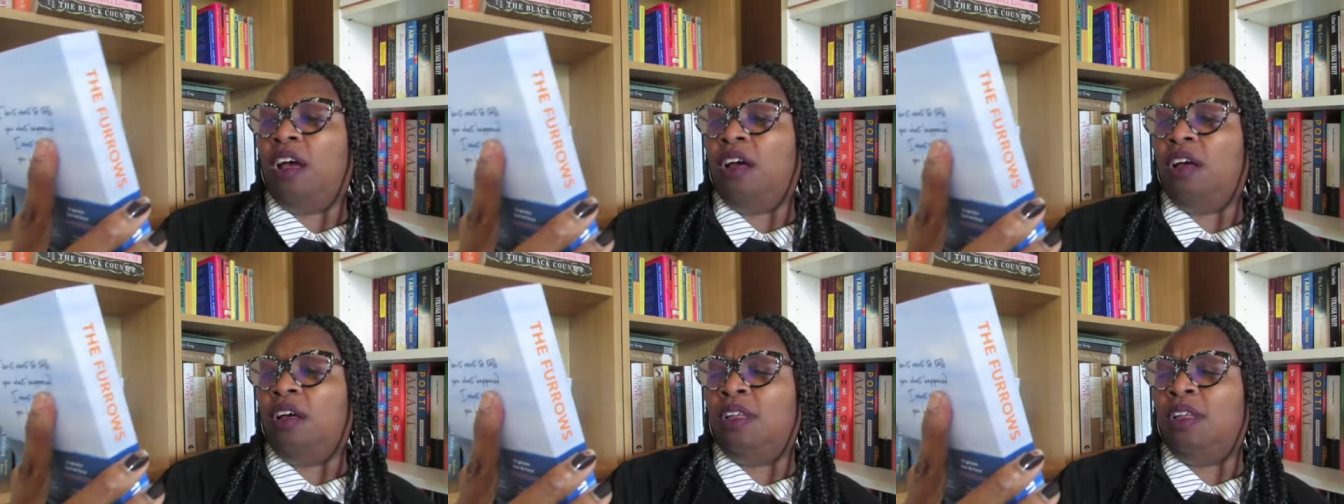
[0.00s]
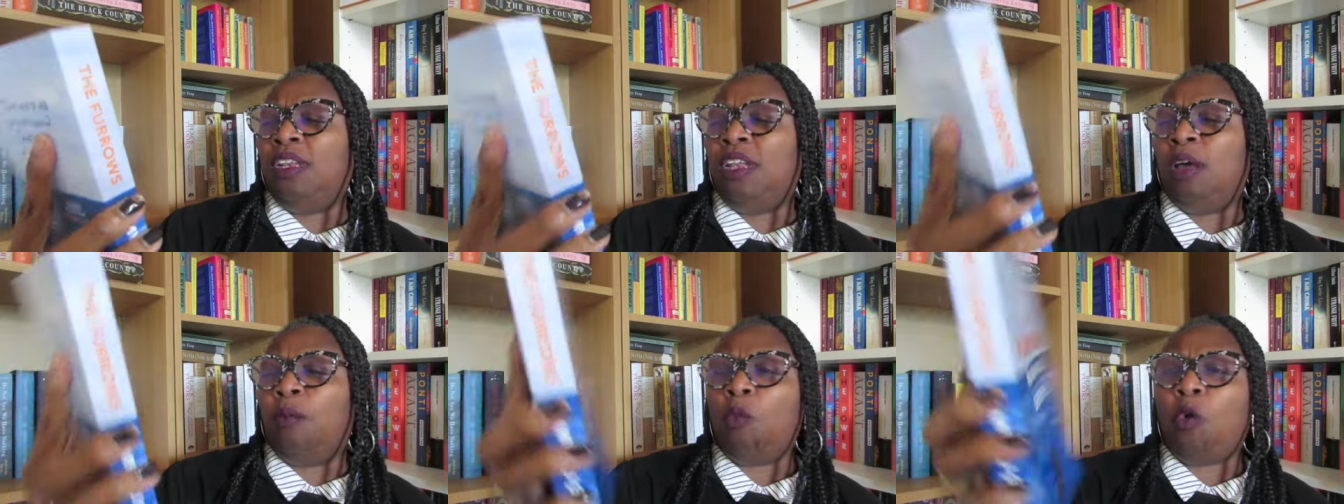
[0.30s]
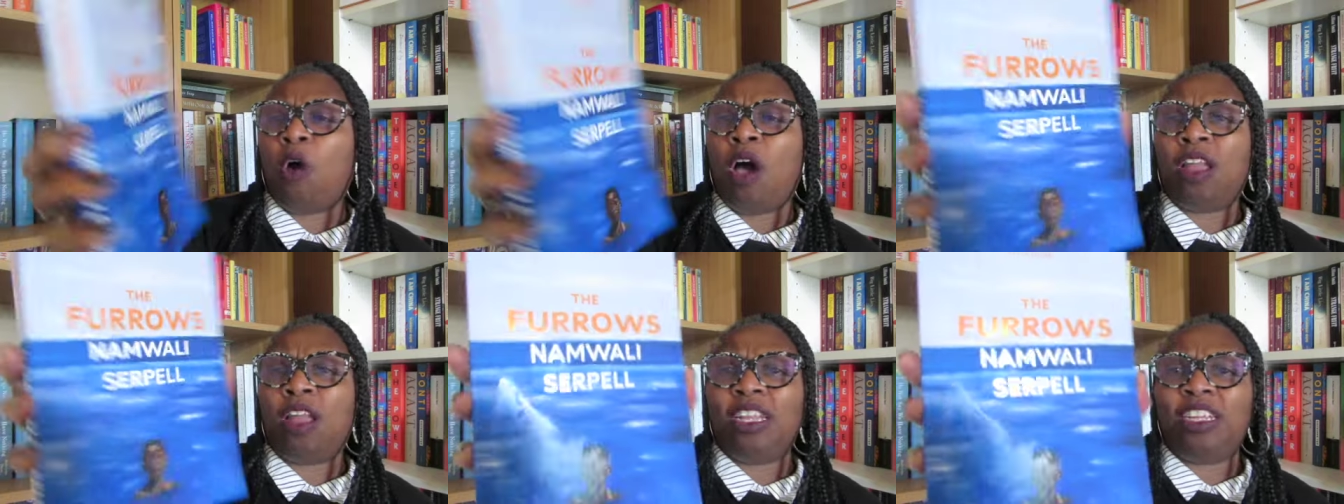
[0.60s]
uh,
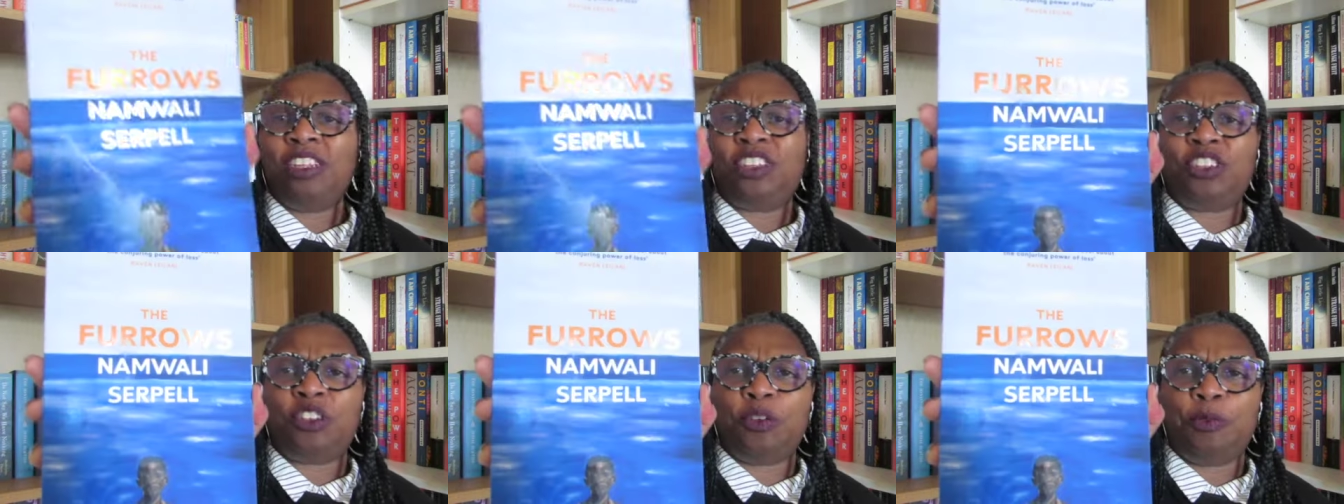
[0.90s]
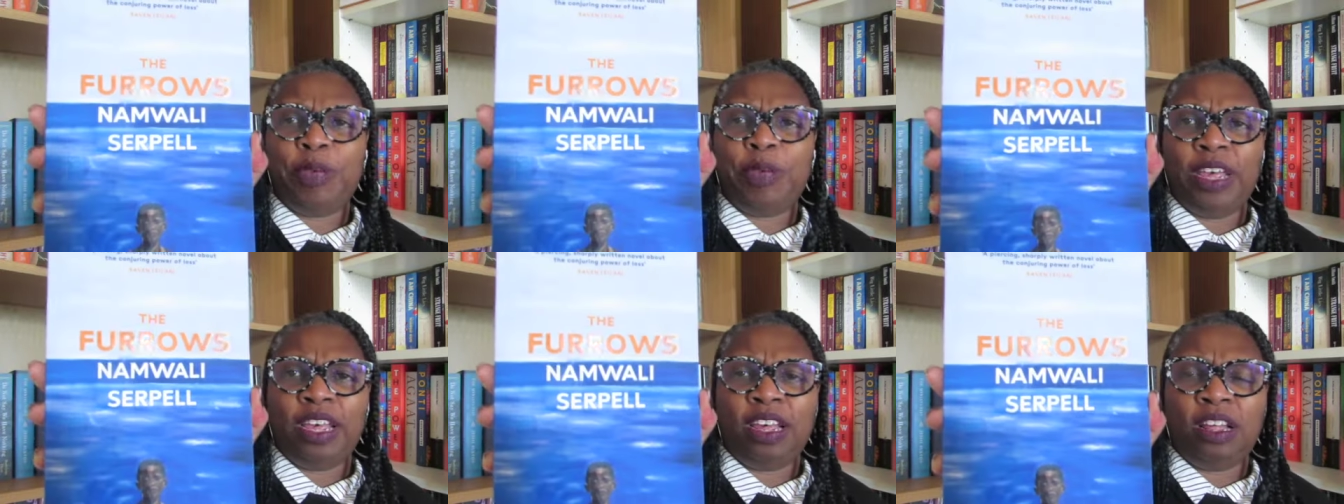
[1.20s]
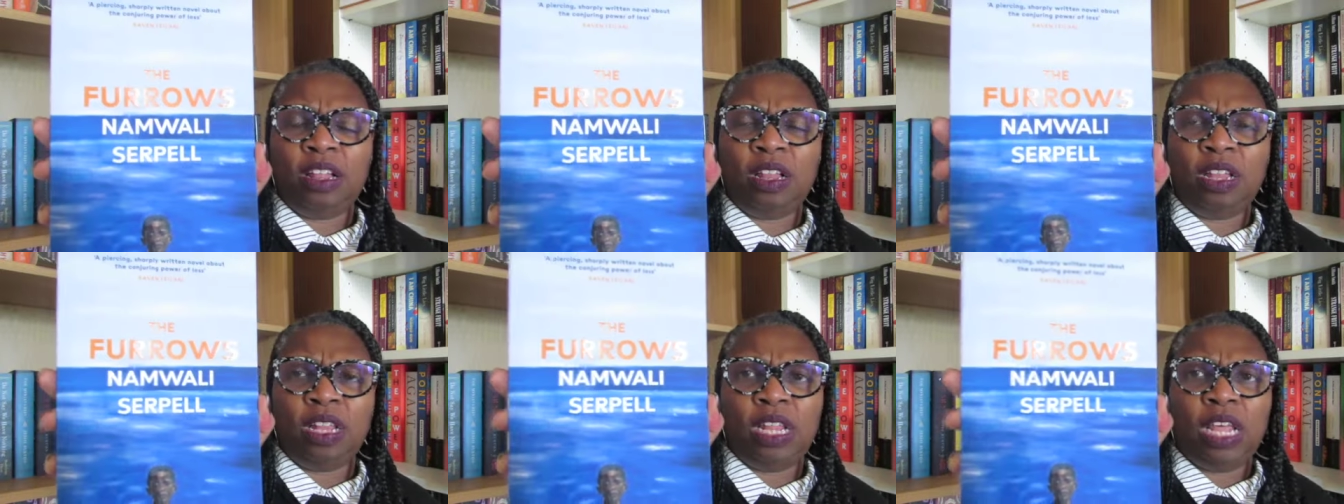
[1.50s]
Namwali
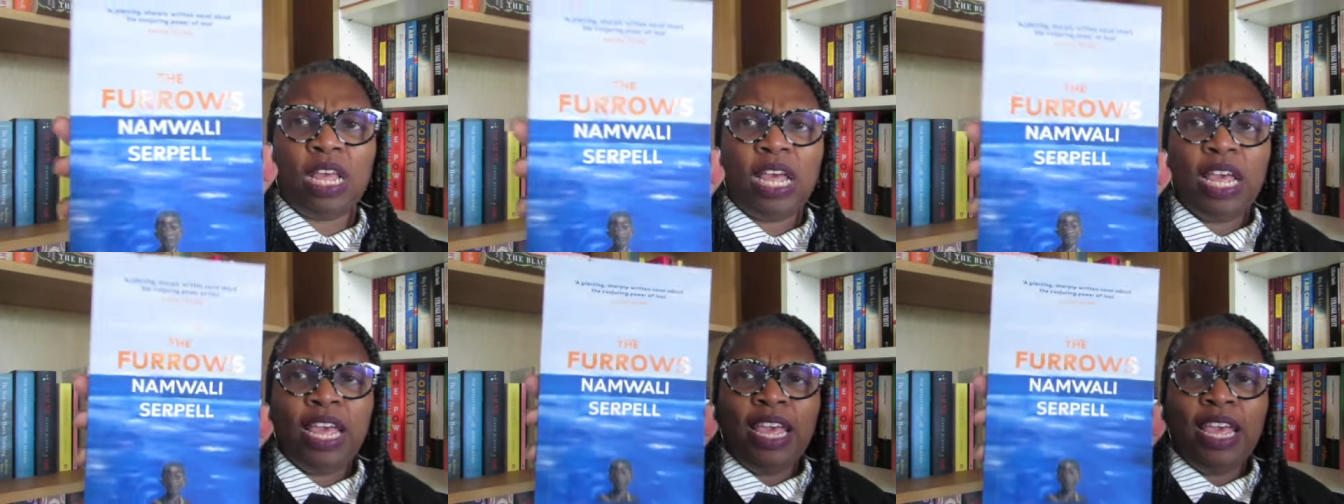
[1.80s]
Serpell.